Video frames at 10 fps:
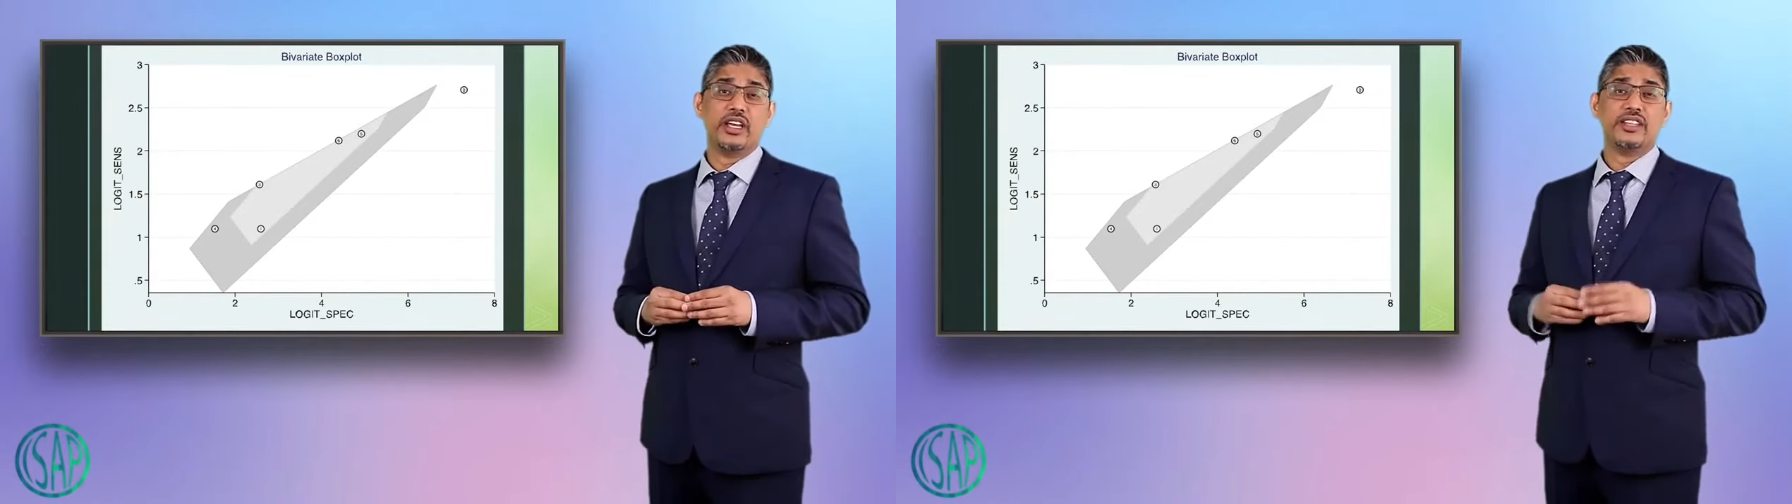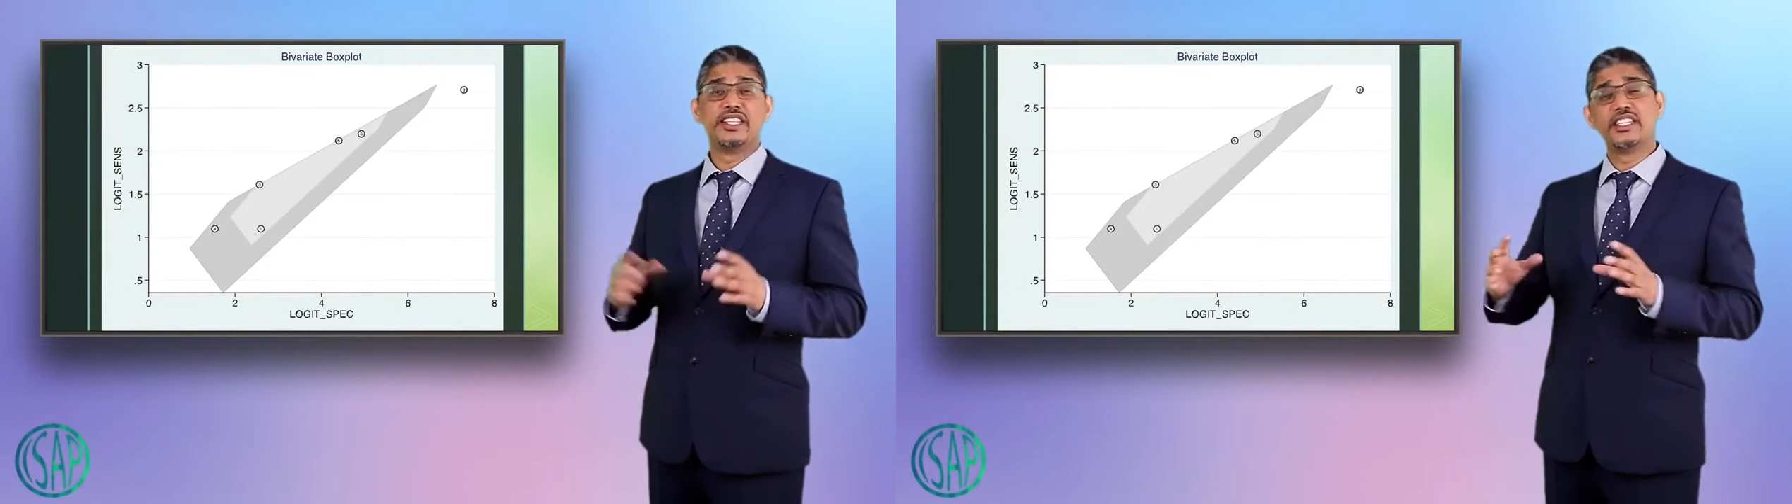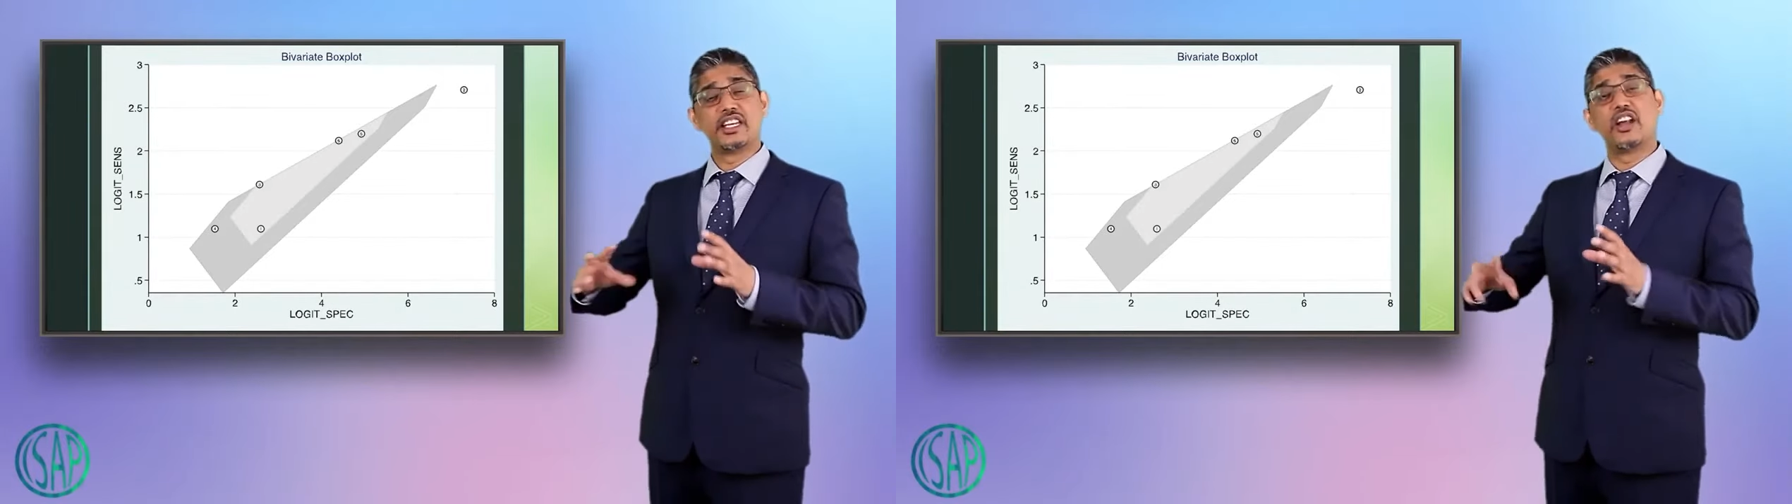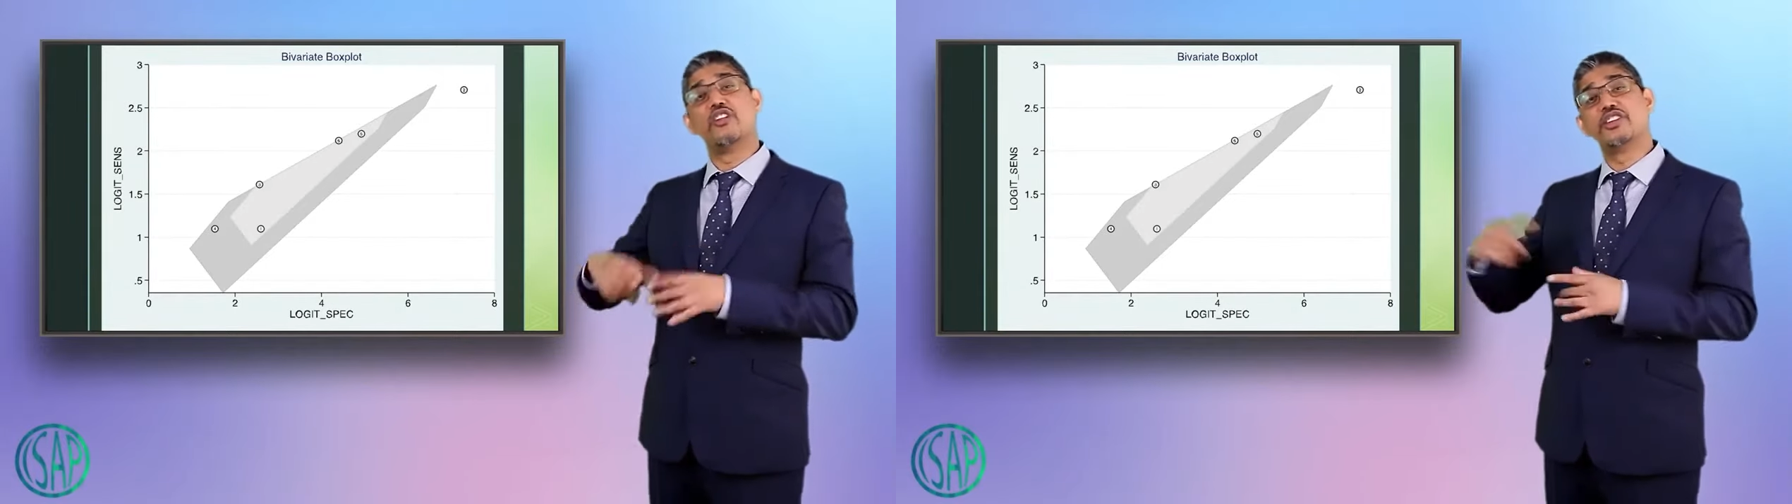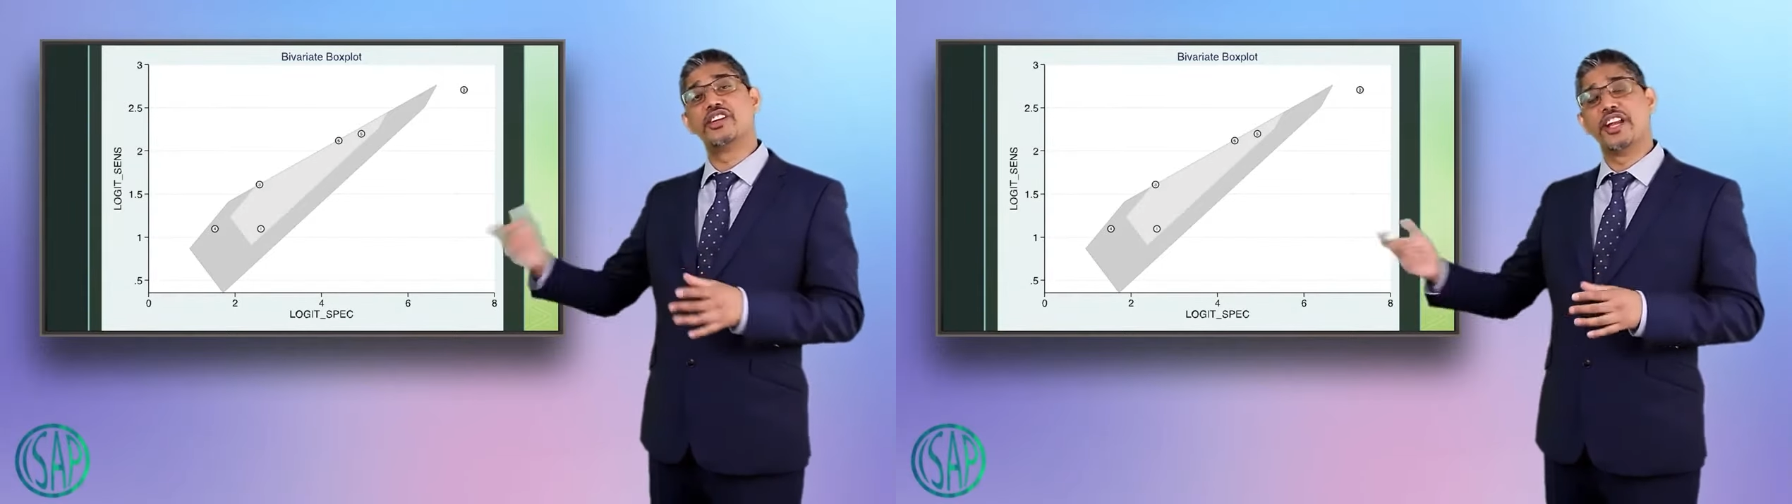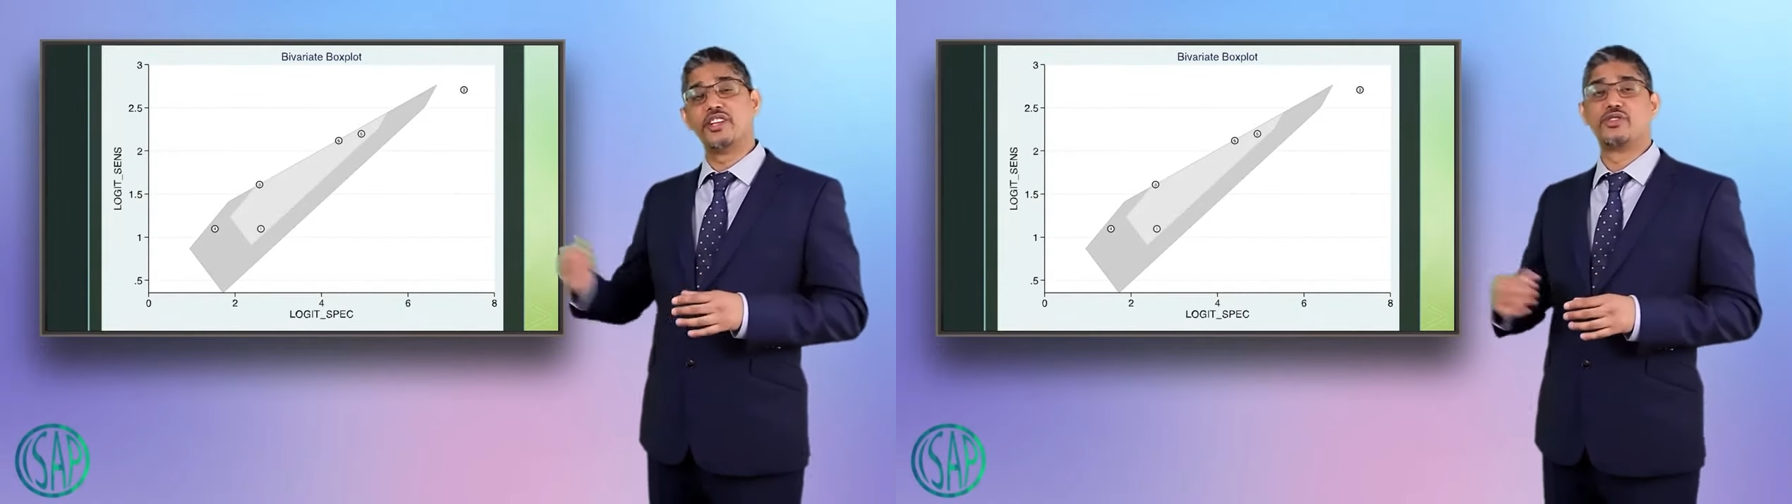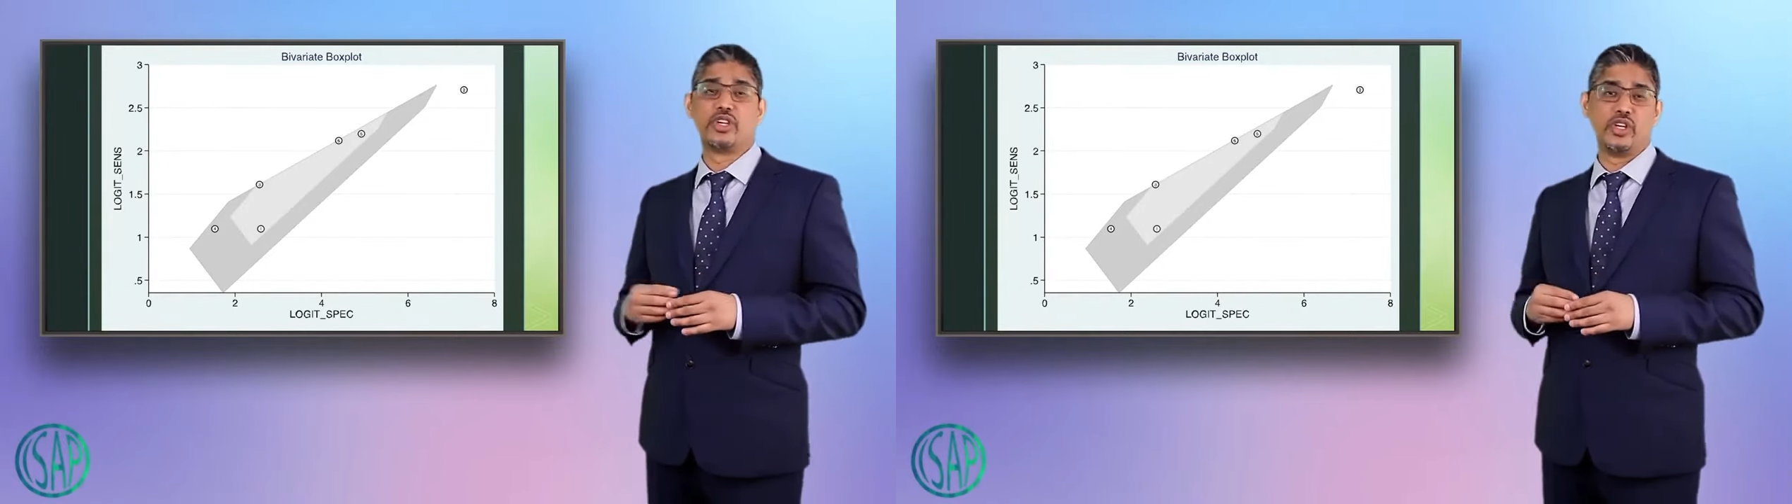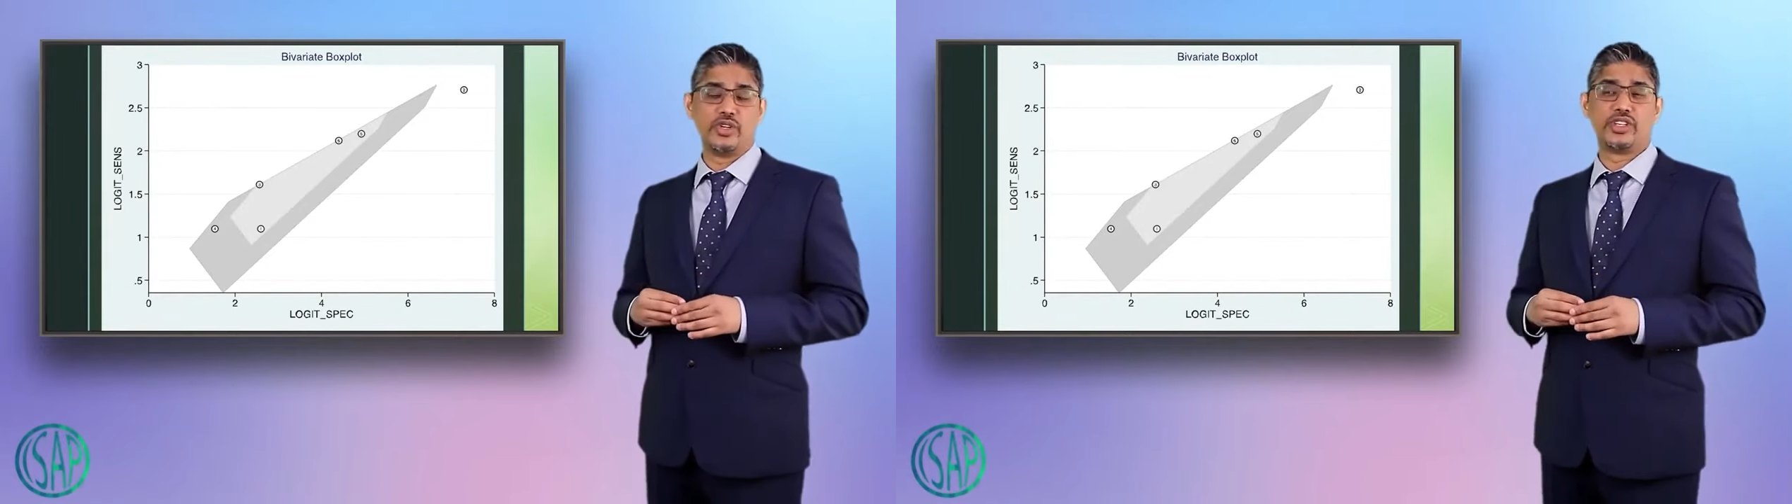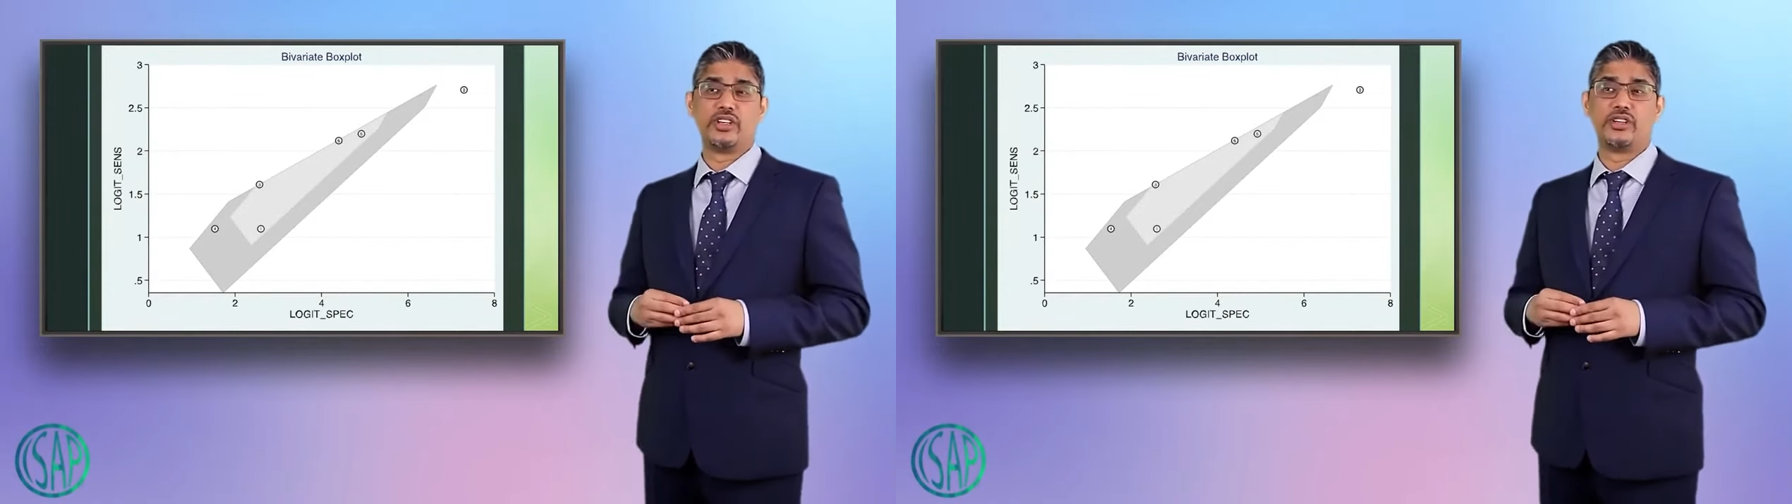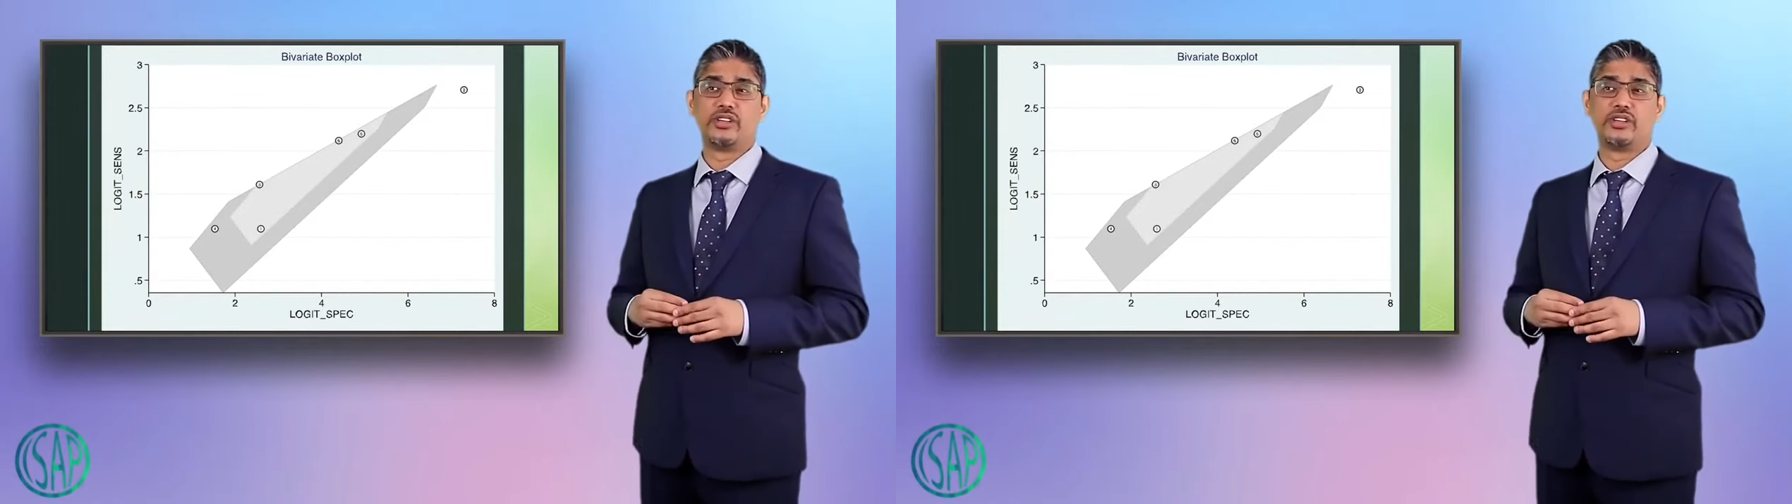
this is an alternative solution